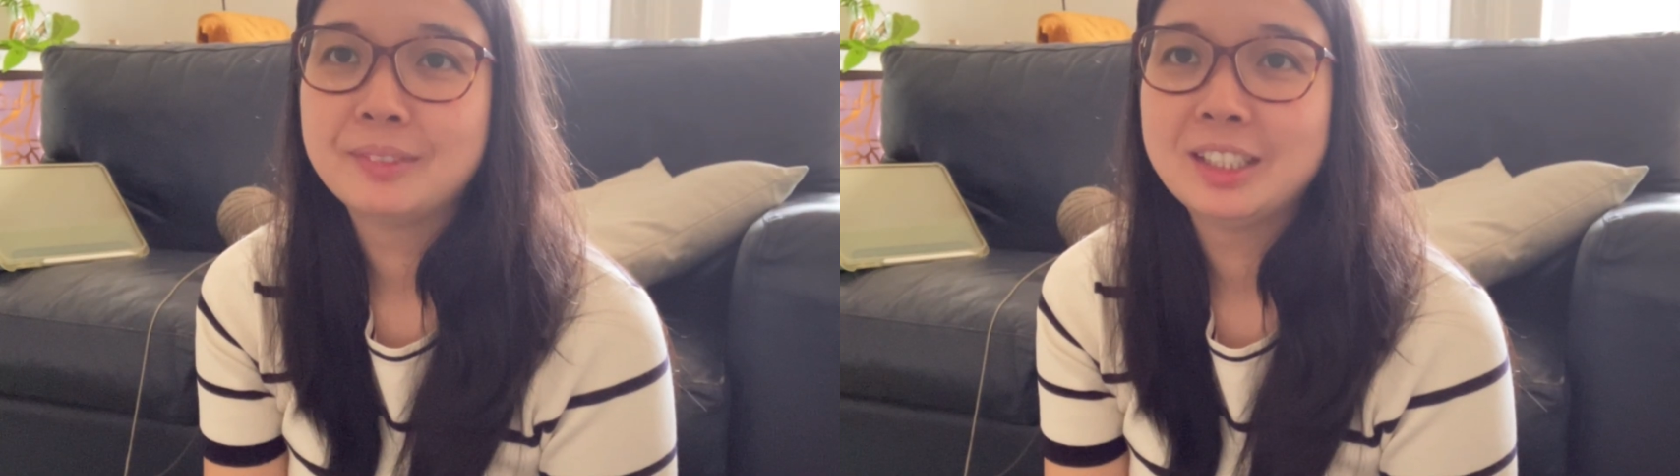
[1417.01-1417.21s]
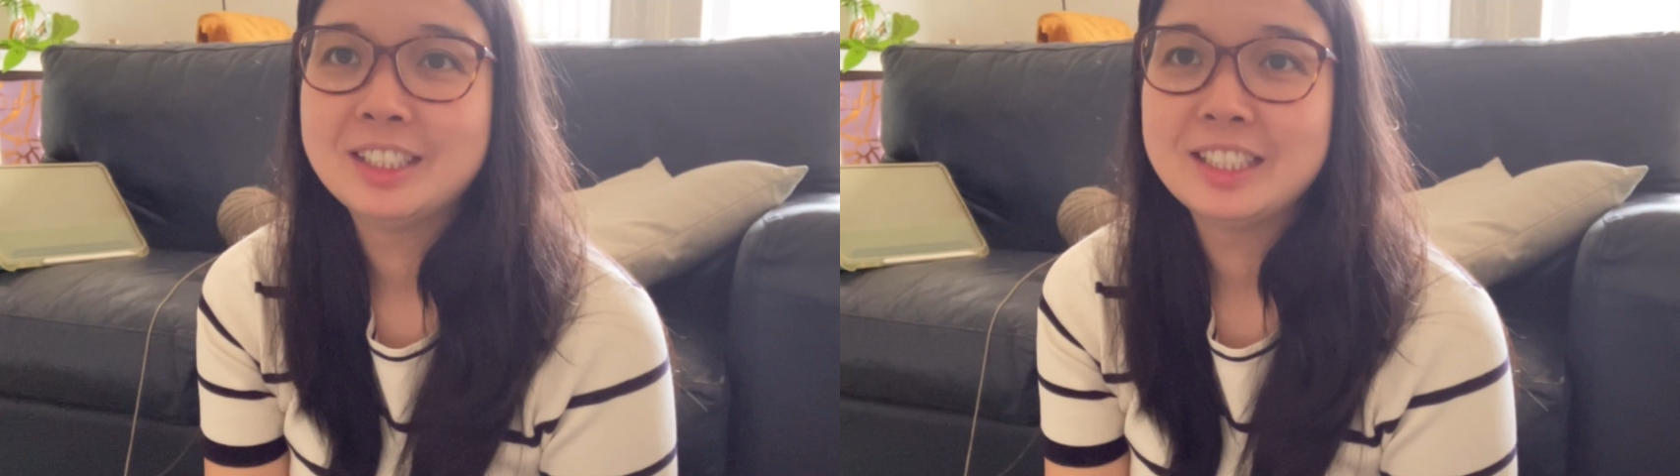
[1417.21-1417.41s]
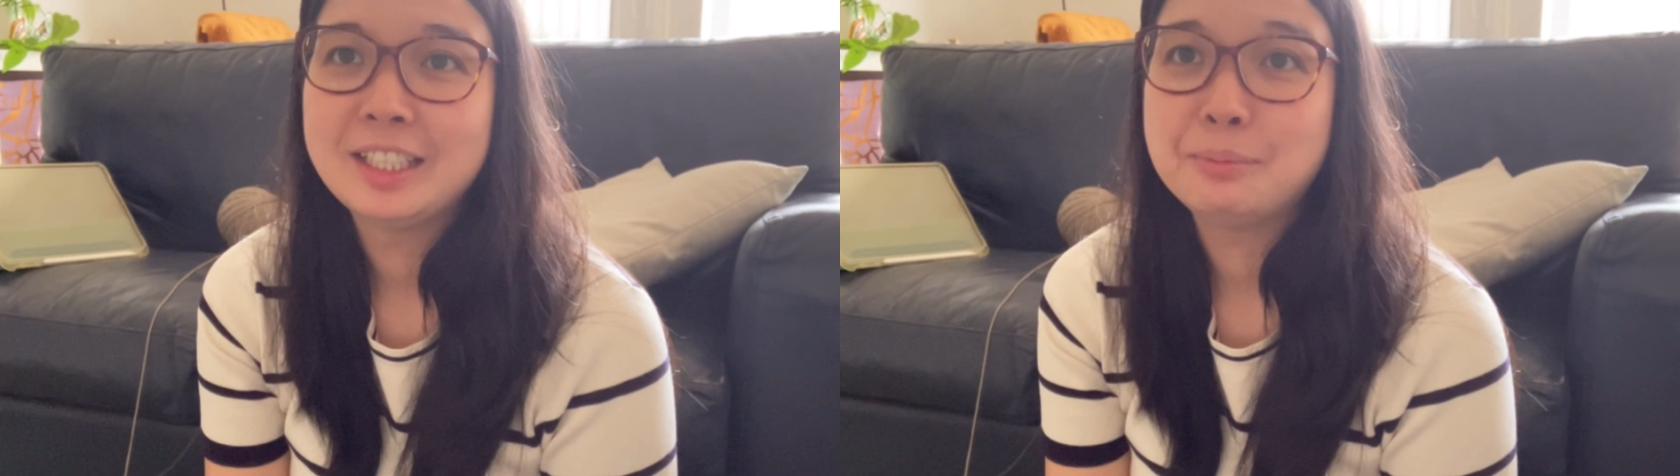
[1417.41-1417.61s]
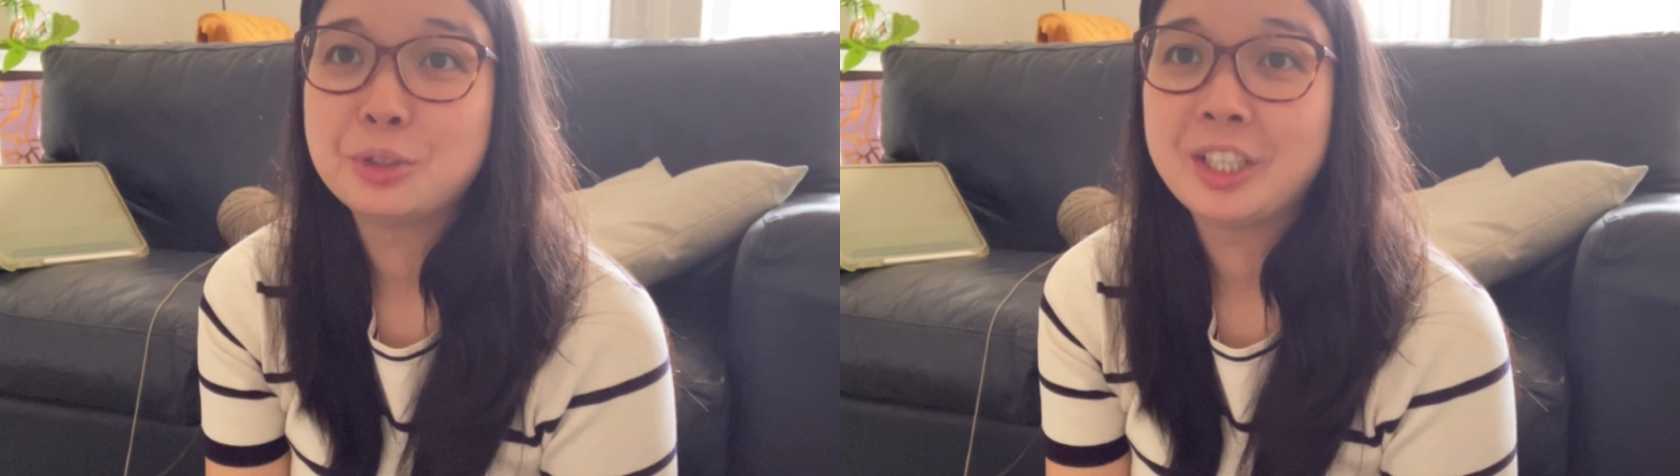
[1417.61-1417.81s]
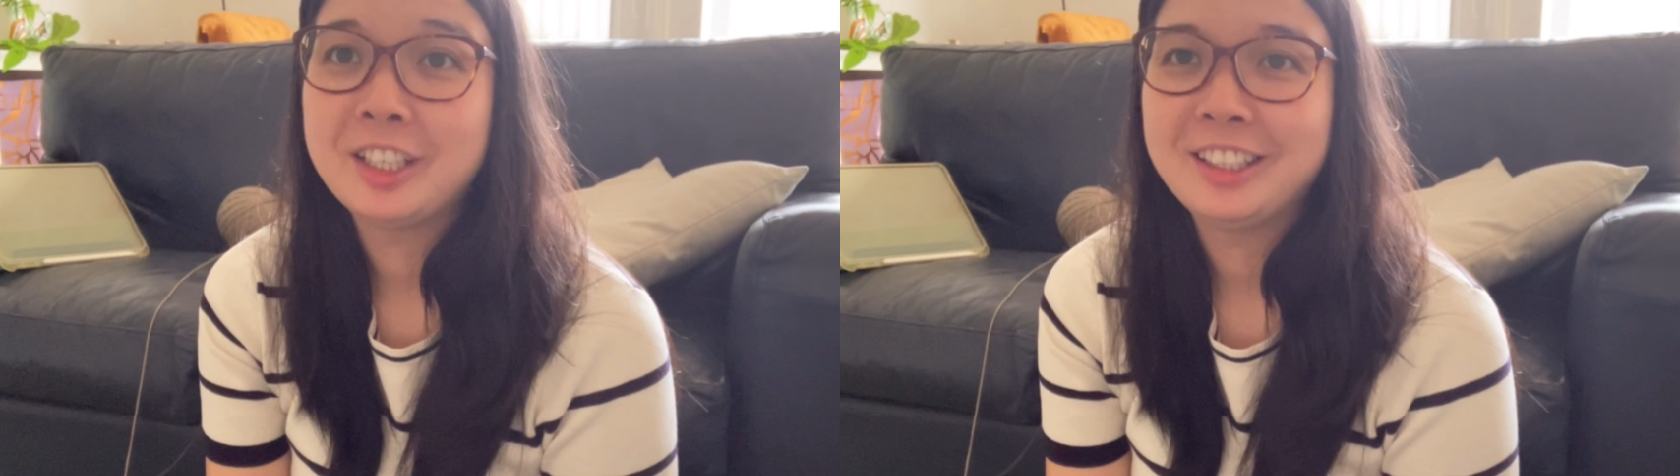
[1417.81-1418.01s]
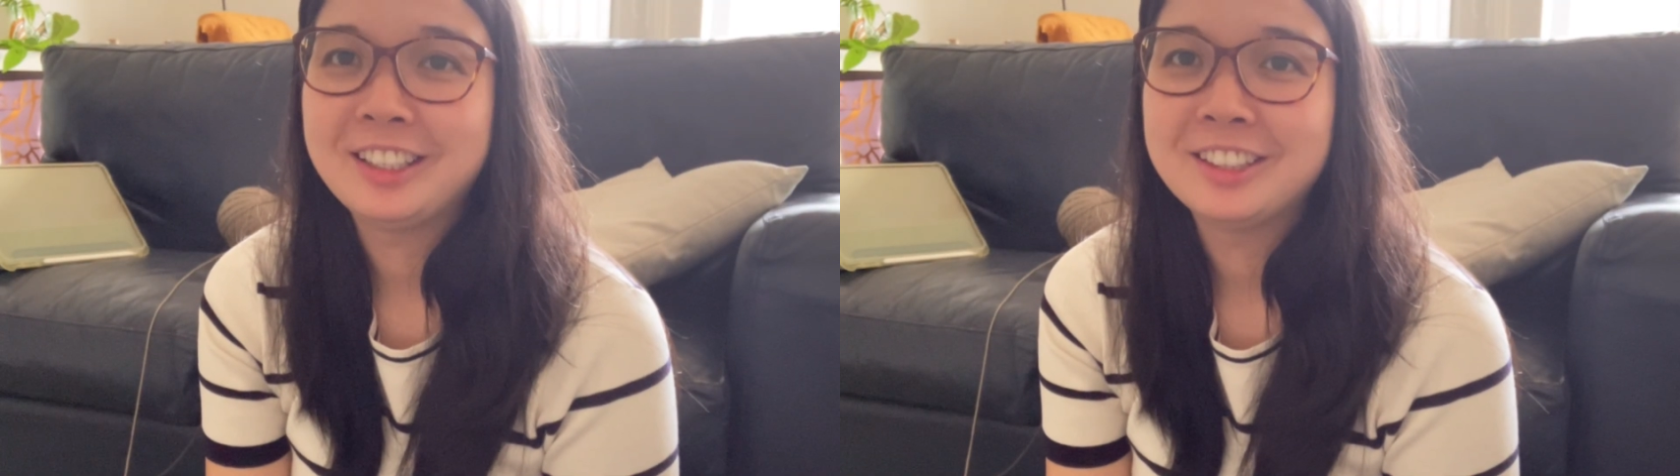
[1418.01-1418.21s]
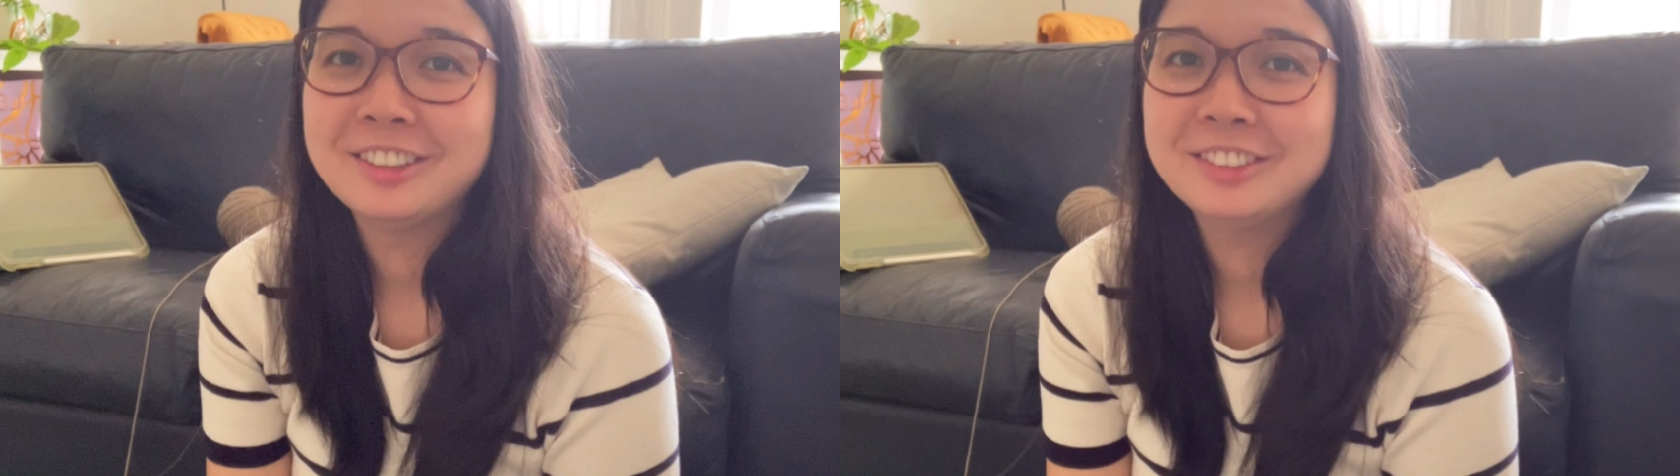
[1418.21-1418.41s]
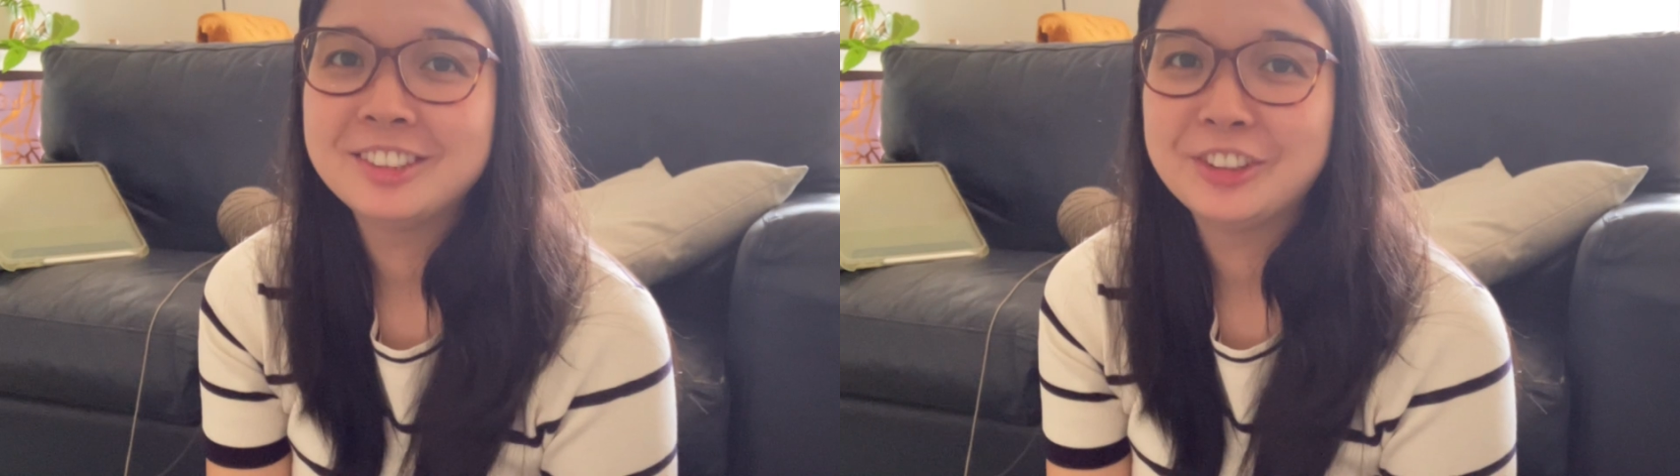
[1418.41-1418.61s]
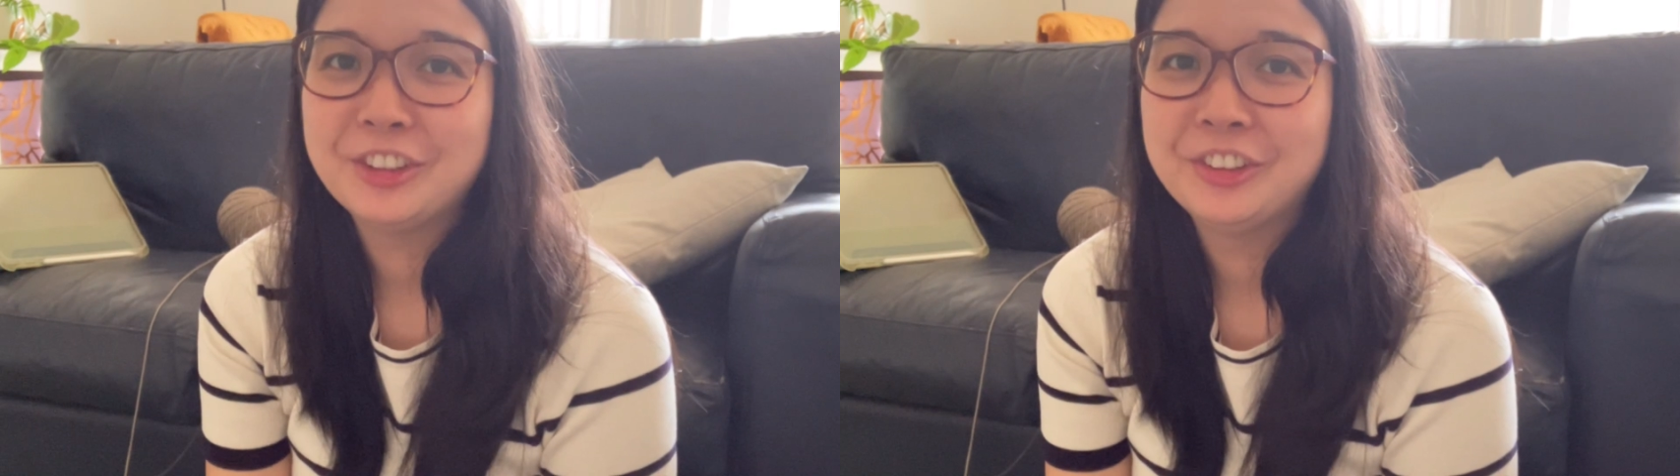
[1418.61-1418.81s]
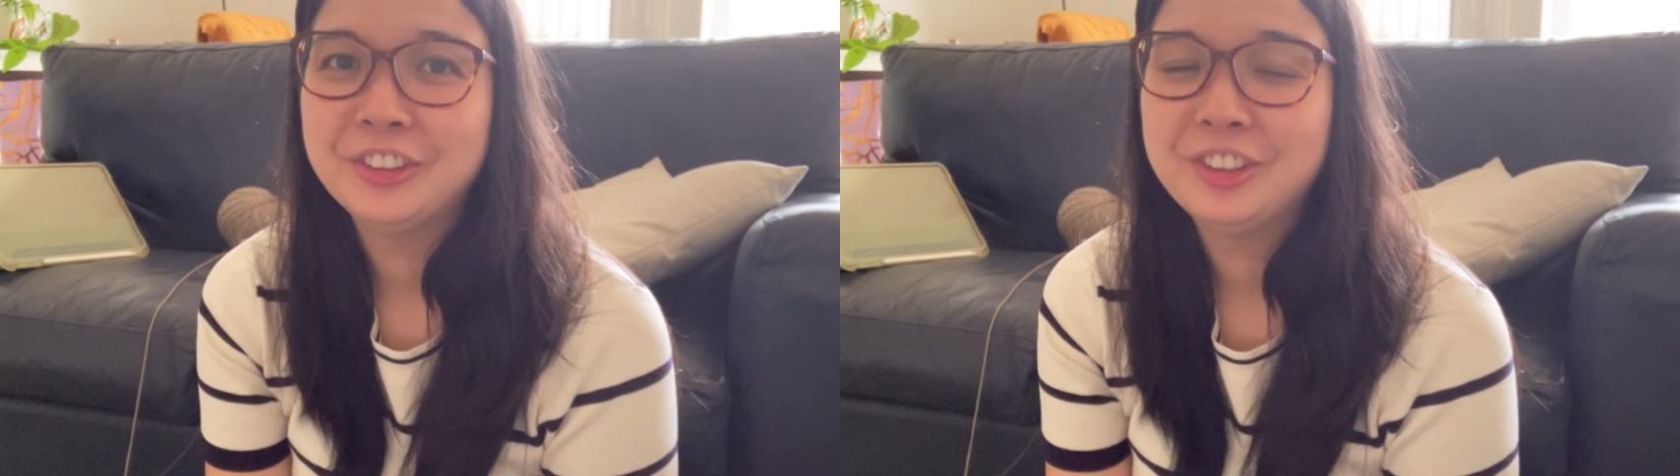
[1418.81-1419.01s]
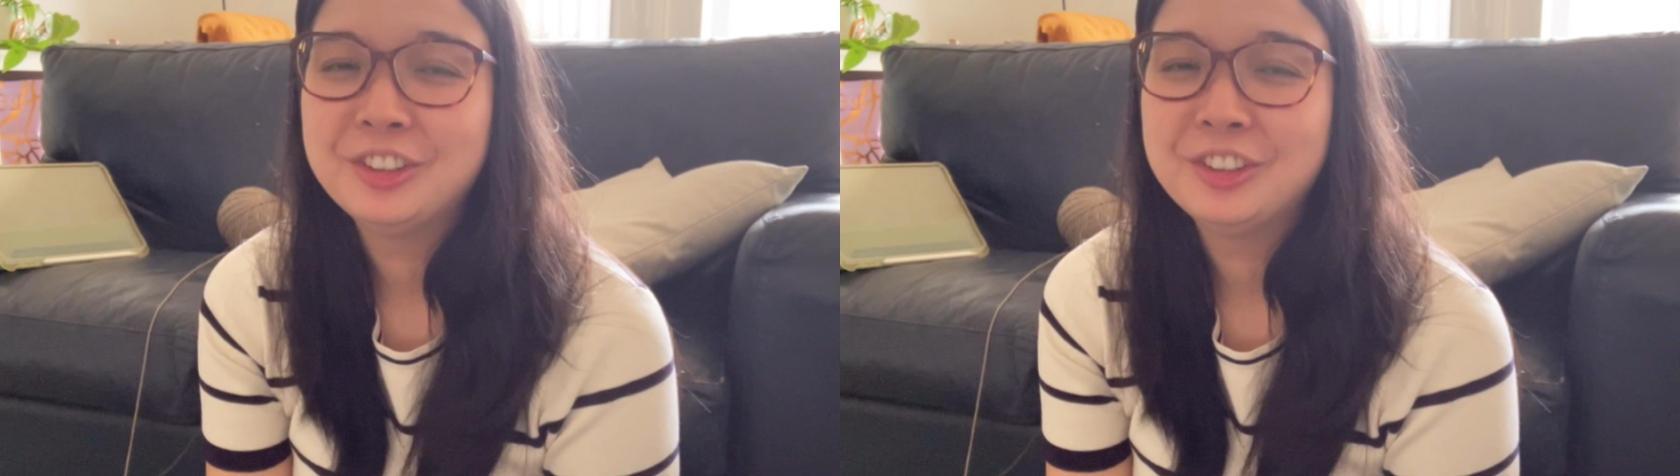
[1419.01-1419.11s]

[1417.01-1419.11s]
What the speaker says: sleep training now, so